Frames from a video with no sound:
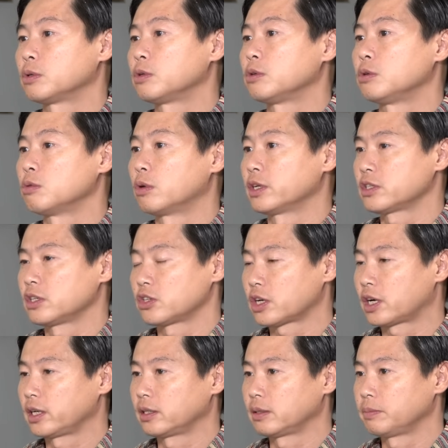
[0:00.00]
between U.S. and
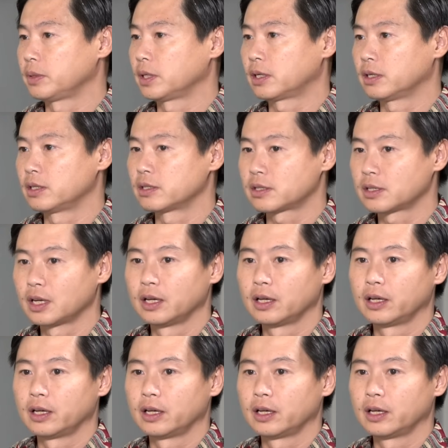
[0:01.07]
China, because